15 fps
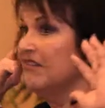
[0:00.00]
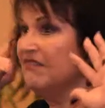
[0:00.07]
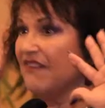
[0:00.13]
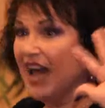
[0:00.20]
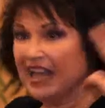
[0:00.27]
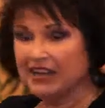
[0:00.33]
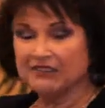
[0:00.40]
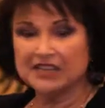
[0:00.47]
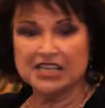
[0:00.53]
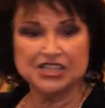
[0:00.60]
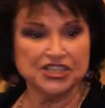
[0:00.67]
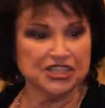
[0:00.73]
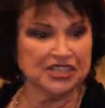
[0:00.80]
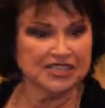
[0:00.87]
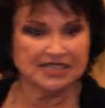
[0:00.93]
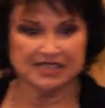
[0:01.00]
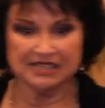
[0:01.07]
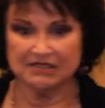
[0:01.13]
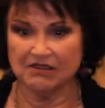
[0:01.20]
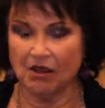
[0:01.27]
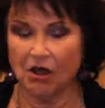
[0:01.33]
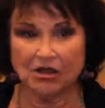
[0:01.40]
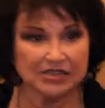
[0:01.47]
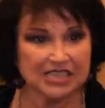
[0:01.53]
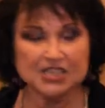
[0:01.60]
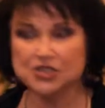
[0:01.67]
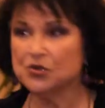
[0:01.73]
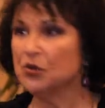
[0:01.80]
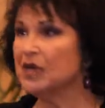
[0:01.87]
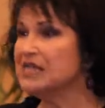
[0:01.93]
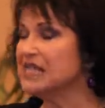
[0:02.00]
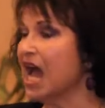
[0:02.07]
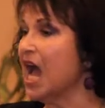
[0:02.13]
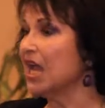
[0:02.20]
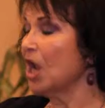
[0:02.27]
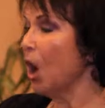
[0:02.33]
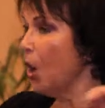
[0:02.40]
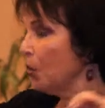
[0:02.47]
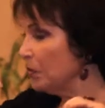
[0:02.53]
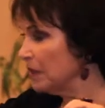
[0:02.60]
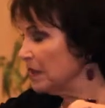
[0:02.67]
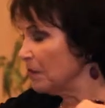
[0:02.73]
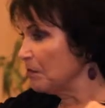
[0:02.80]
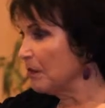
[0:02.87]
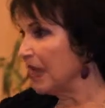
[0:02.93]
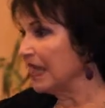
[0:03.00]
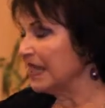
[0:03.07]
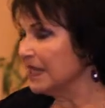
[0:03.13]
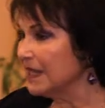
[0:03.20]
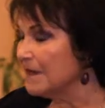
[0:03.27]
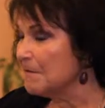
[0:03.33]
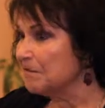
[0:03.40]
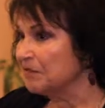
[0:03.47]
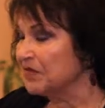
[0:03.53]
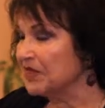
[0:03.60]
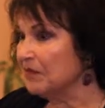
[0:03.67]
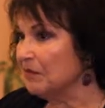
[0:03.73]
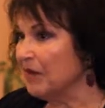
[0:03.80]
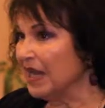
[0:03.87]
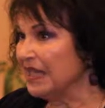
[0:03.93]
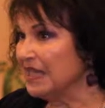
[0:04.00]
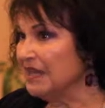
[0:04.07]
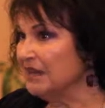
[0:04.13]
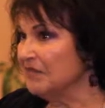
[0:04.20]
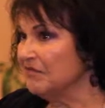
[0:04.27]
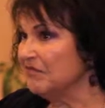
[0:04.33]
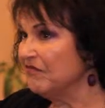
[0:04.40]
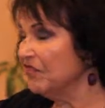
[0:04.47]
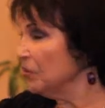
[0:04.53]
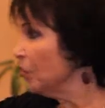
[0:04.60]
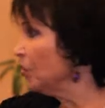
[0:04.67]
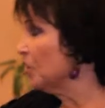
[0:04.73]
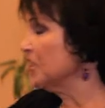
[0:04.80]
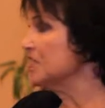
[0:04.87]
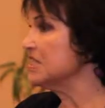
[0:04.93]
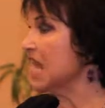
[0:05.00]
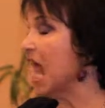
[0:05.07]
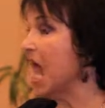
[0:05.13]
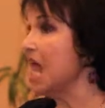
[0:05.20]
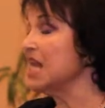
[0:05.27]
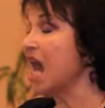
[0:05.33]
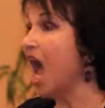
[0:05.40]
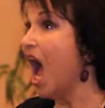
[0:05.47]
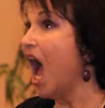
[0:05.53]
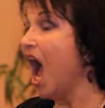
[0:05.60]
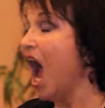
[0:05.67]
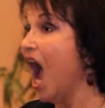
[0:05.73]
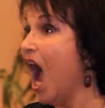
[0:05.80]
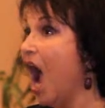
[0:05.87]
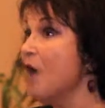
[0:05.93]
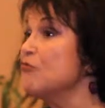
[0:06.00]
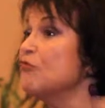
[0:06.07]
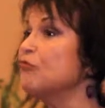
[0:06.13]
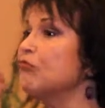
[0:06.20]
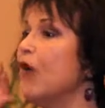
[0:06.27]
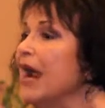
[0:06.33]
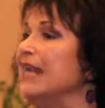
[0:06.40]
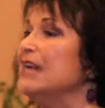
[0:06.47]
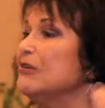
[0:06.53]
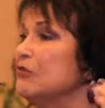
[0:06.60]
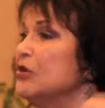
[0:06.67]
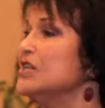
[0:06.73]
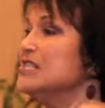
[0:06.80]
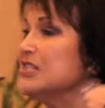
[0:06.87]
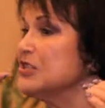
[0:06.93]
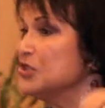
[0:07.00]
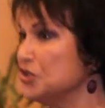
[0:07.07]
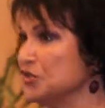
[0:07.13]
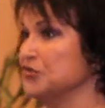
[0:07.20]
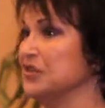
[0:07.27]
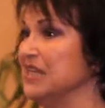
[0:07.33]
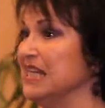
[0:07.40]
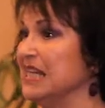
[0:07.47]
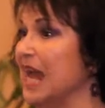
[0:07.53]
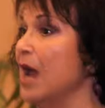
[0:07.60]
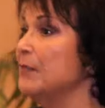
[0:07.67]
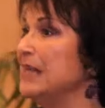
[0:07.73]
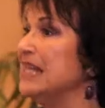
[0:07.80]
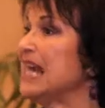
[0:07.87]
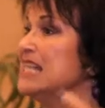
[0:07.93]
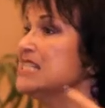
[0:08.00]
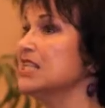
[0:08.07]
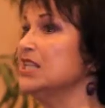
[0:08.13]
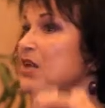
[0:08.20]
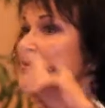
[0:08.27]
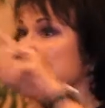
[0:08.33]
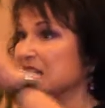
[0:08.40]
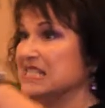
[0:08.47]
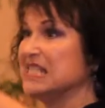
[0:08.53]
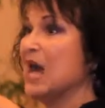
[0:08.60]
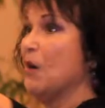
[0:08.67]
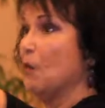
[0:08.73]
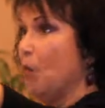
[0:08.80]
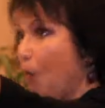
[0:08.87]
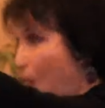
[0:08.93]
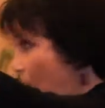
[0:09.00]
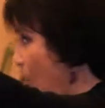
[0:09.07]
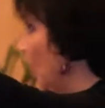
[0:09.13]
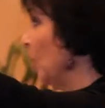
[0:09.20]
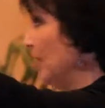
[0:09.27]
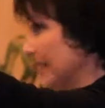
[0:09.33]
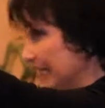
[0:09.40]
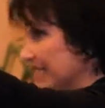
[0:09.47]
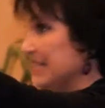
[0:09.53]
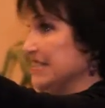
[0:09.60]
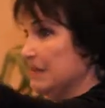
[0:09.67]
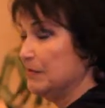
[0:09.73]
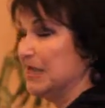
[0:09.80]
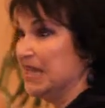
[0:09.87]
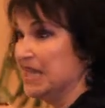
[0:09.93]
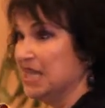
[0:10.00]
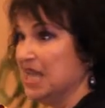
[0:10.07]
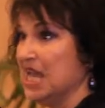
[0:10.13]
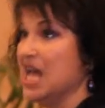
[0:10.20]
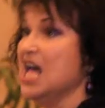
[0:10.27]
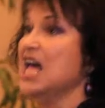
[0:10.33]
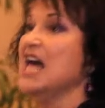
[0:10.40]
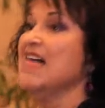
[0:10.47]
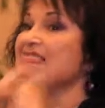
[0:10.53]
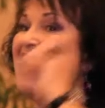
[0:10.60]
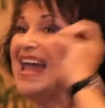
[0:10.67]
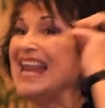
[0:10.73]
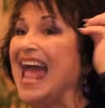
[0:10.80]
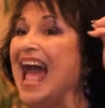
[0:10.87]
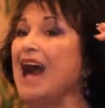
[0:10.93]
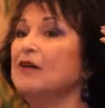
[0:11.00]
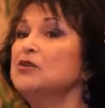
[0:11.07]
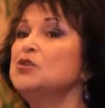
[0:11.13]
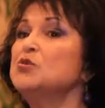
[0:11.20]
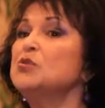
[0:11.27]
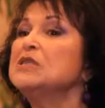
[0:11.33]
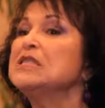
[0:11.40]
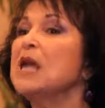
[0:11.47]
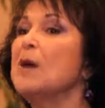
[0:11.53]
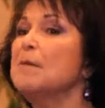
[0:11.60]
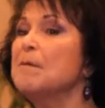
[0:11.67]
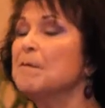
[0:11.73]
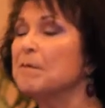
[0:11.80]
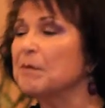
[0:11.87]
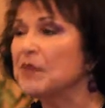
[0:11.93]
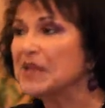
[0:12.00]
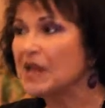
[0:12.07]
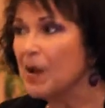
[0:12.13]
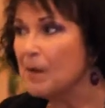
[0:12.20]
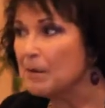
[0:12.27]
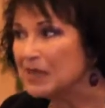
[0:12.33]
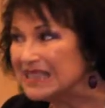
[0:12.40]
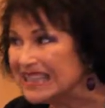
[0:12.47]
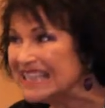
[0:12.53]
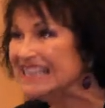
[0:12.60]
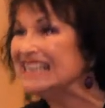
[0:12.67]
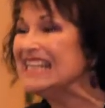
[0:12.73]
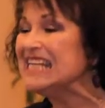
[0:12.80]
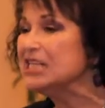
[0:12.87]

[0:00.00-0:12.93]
fire engines and all this noise. I open up my my um, velours, and right across the street, I mean, as close as that wall is to me, that house was com completely